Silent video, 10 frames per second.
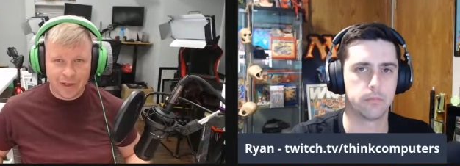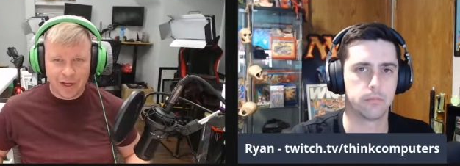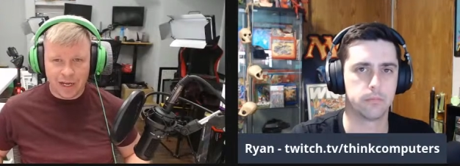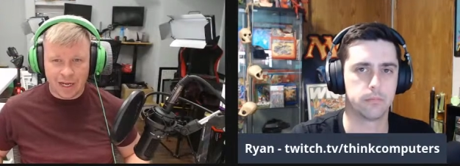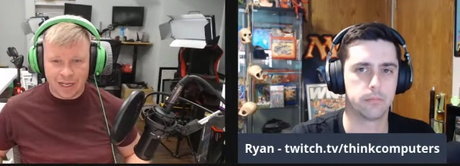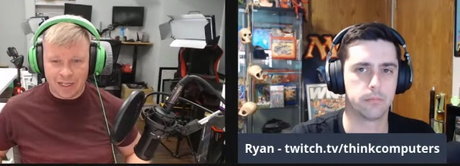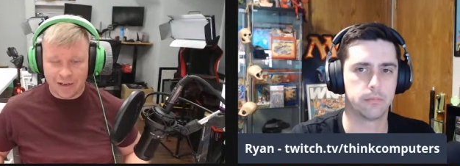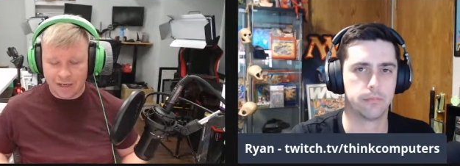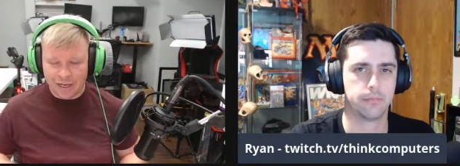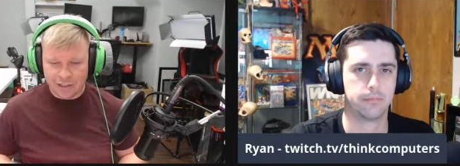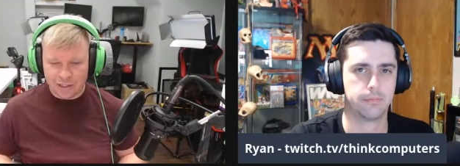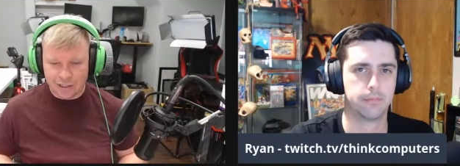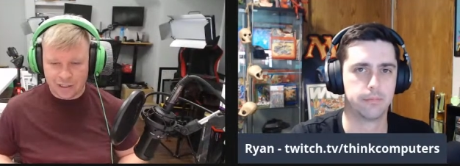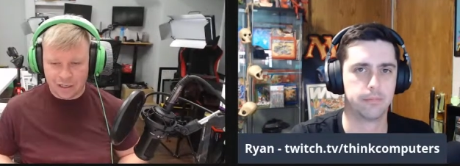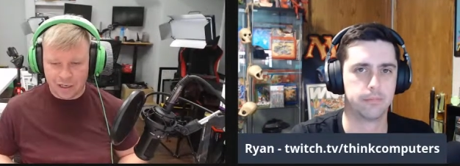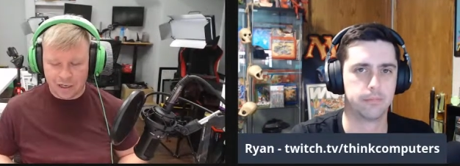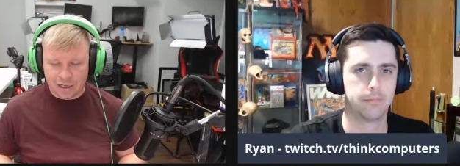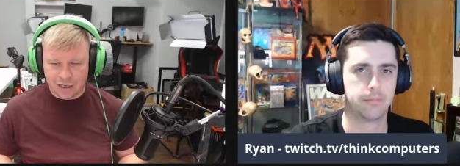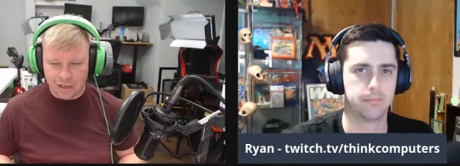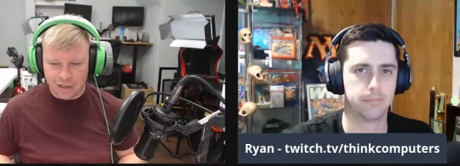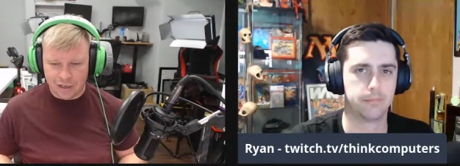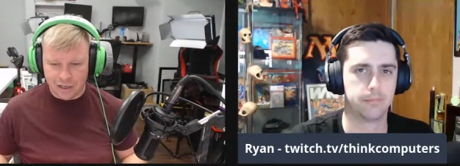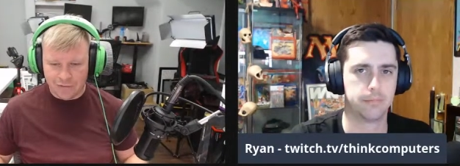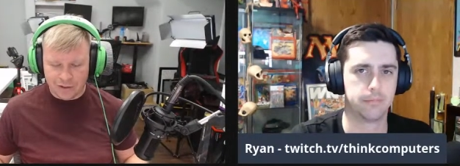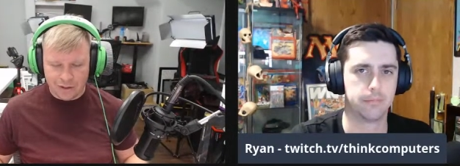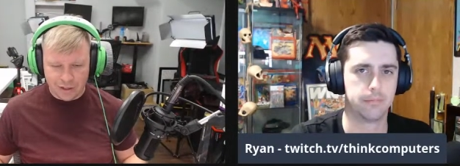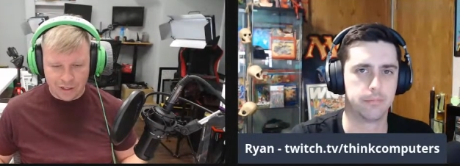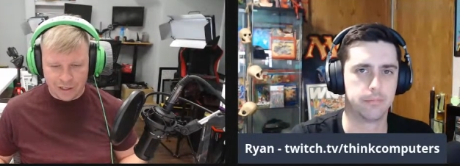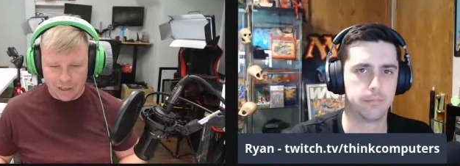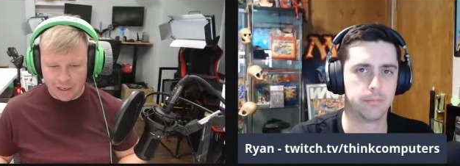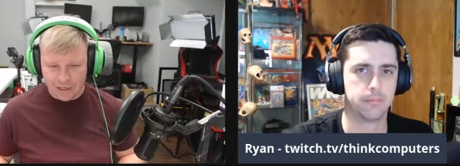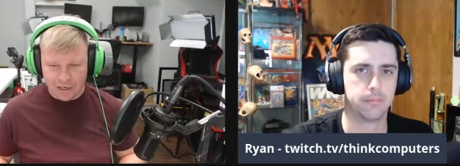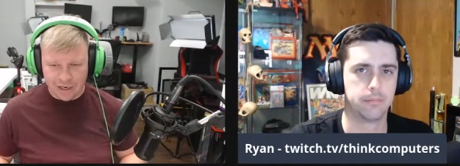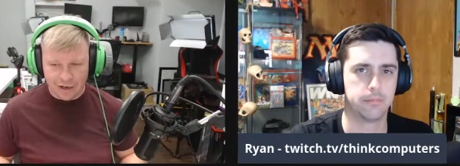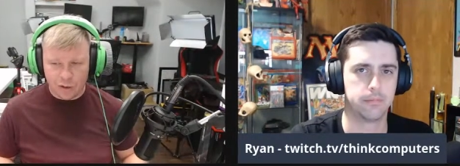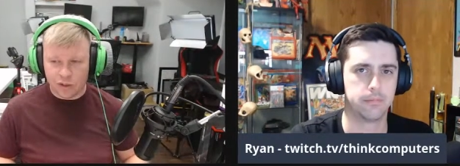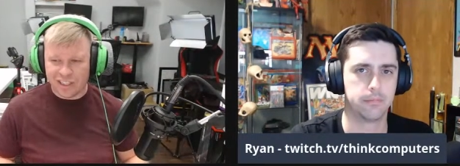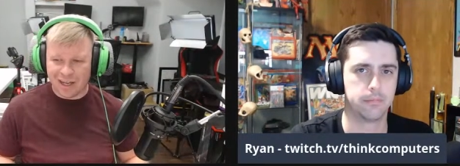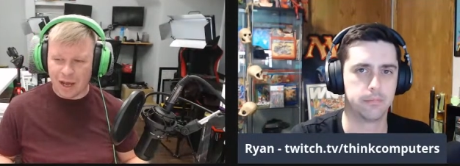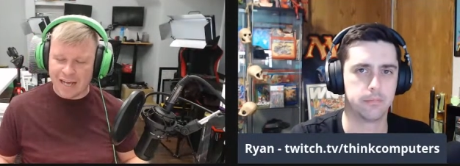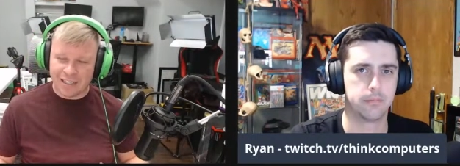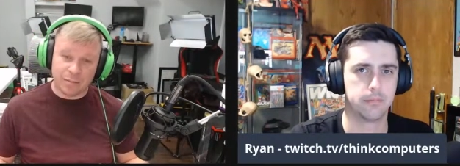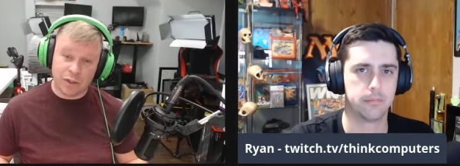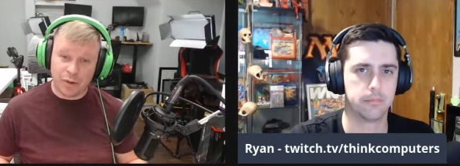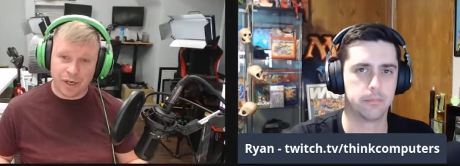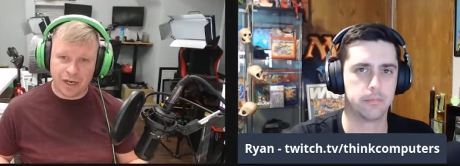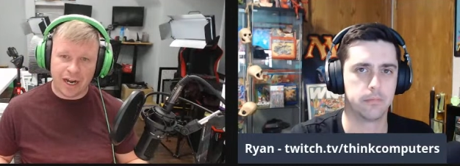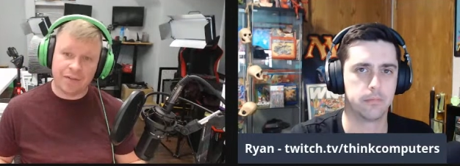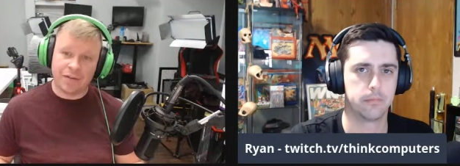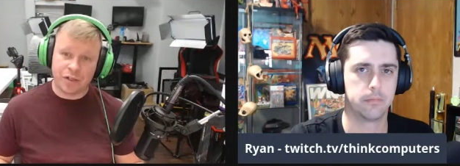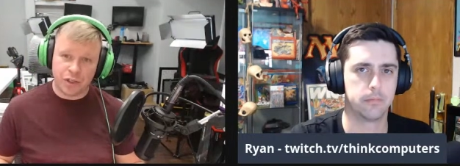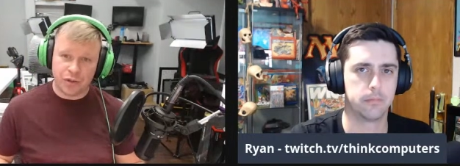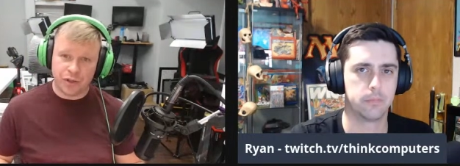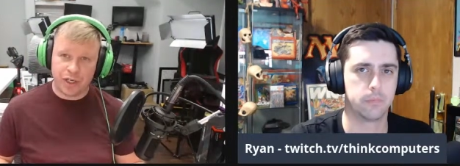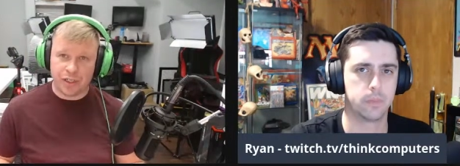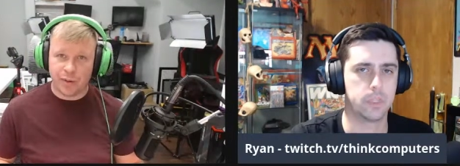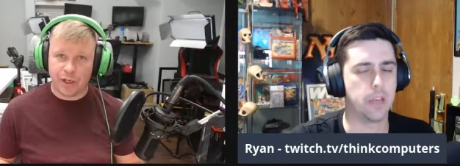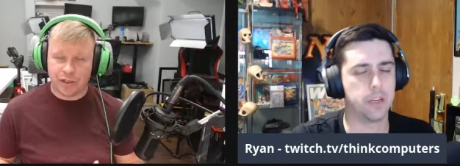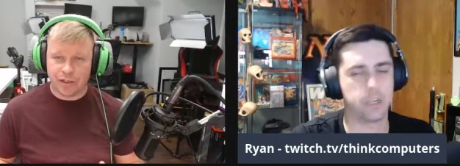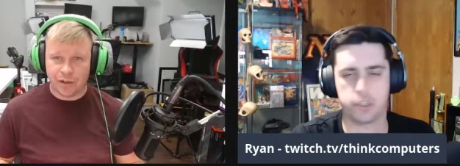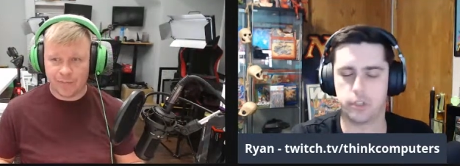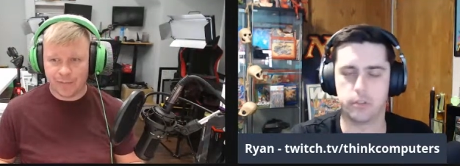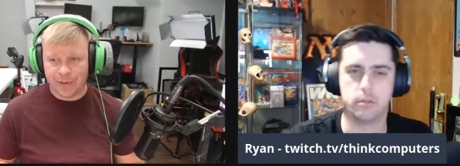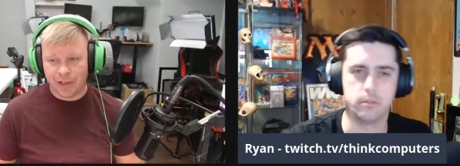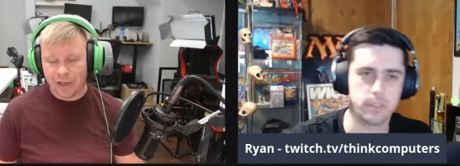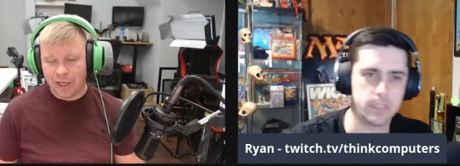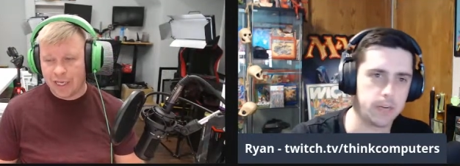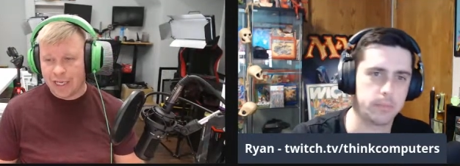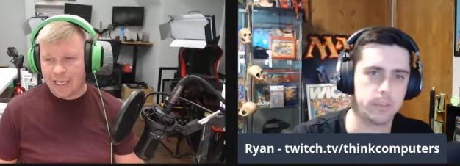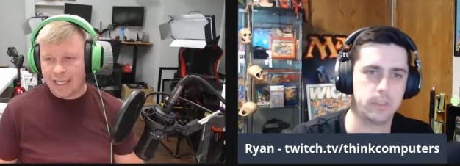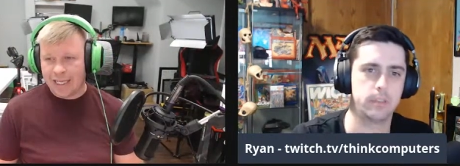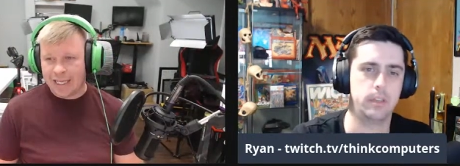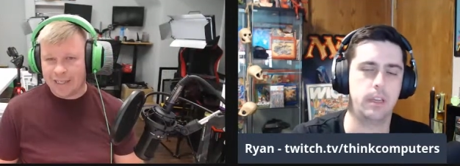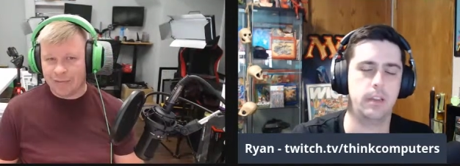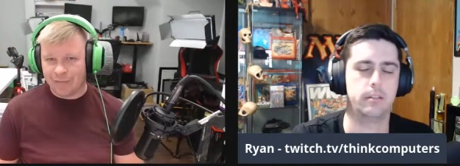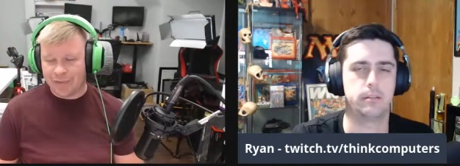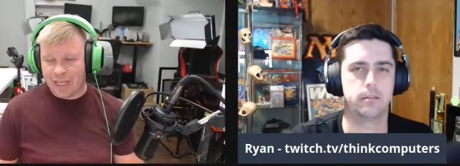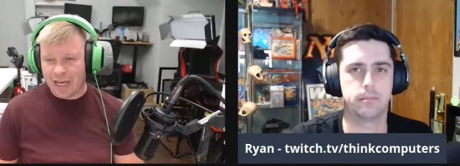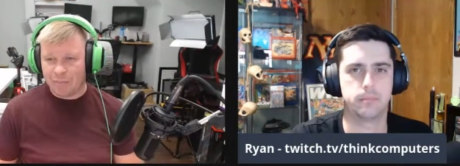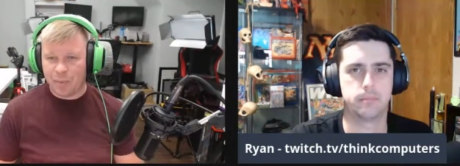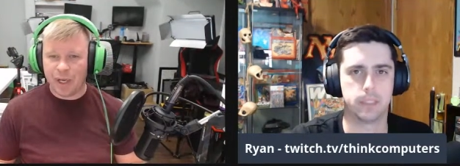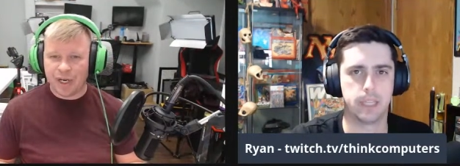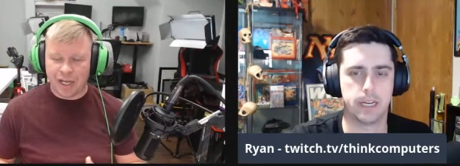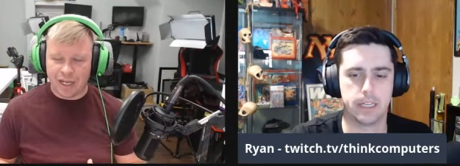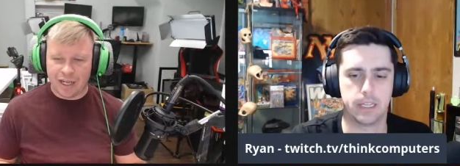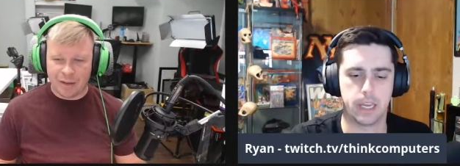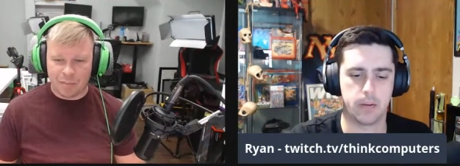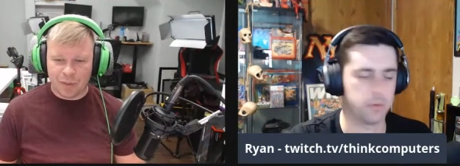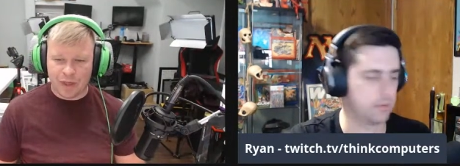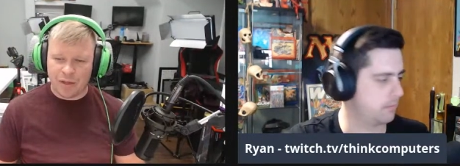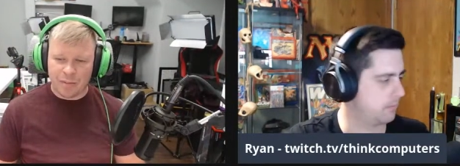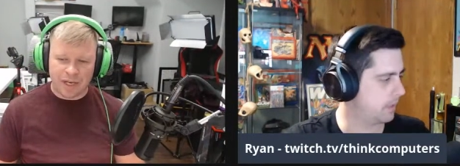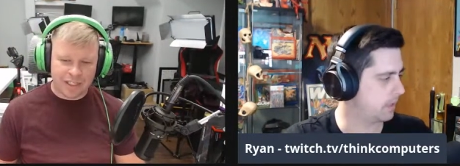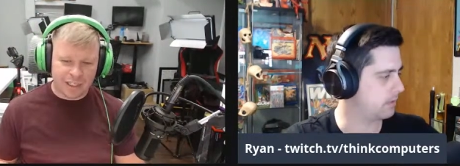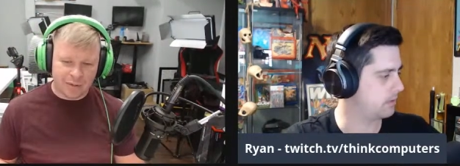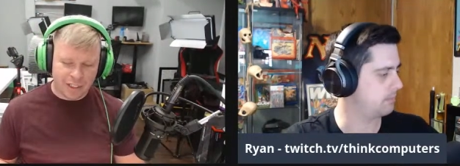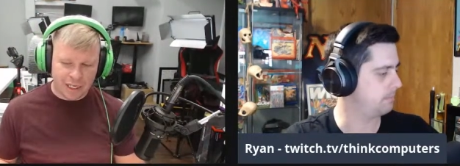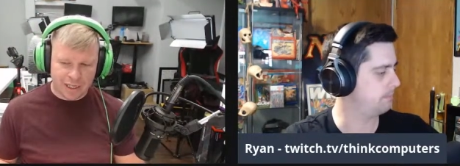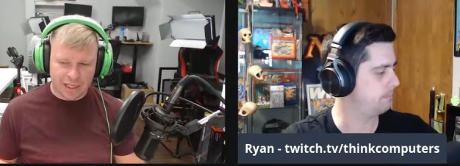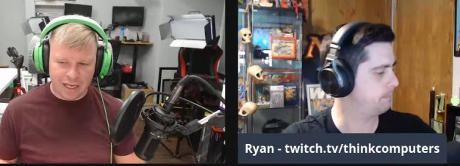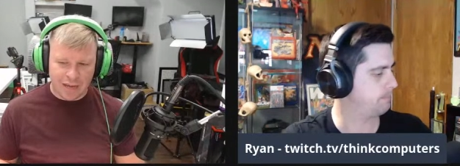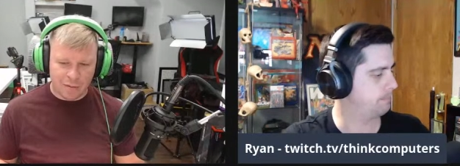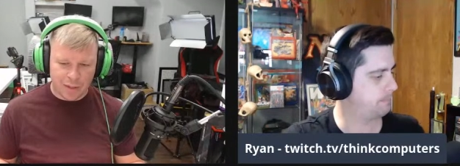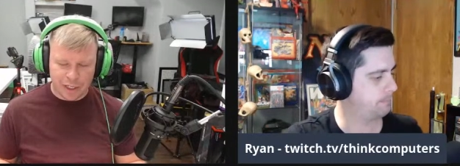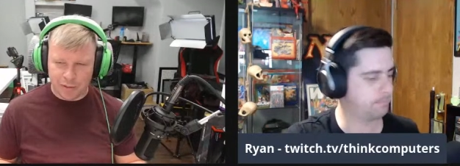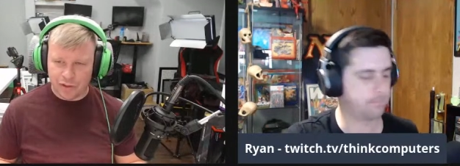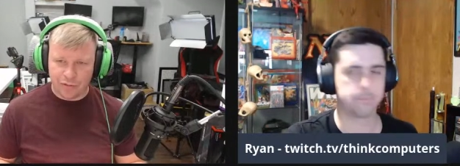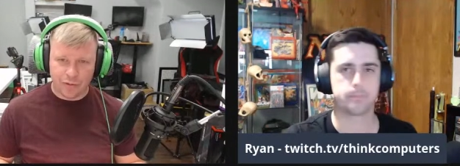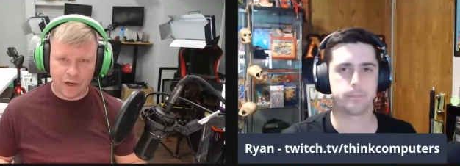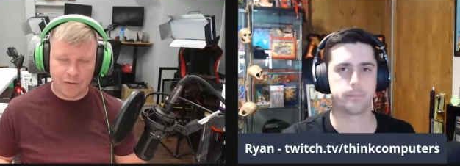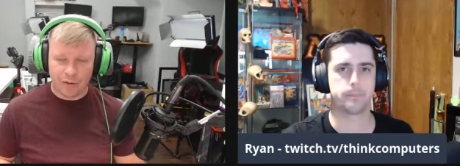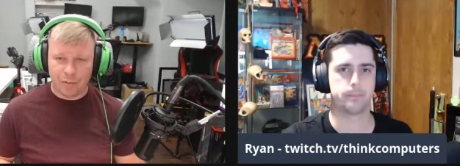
Speaker 1: I cleared out everything, and of course, as I'm doing it, I have to shoot it
Speaker 2: as well. Yeah, you got to shoot and set up the
Speaker 1: but lighting and camera. The biggest thing was the cable management took forever,